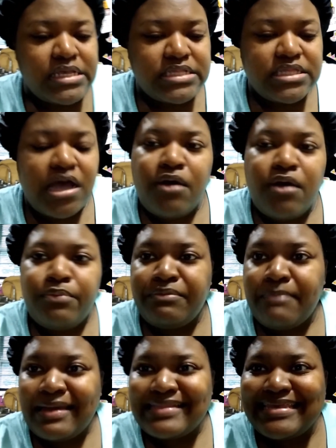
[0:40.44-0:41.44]
So we're
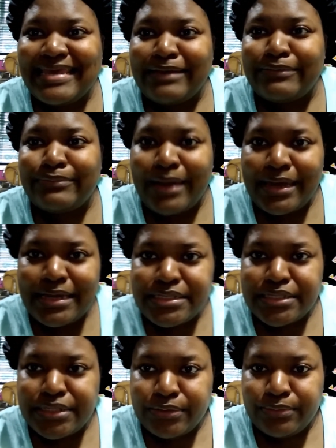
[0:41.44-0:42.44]
about to get right
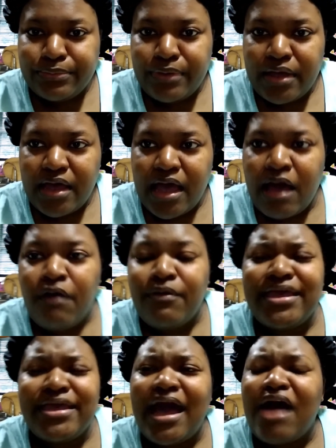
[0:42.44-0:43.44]
into... Oh,
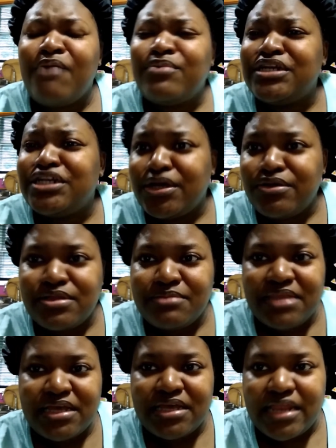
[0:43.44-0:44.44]
yeah, I want to show you some
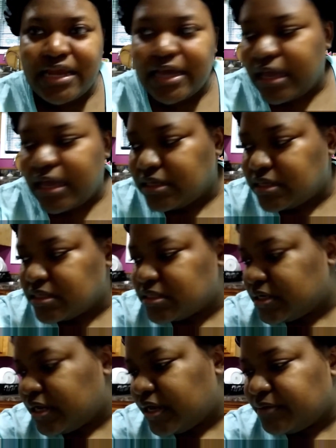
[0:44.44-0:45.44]
things that I got
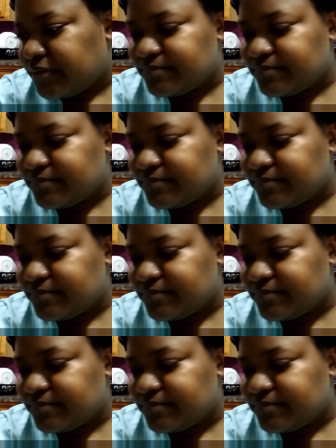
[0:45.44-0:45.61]
yesterday.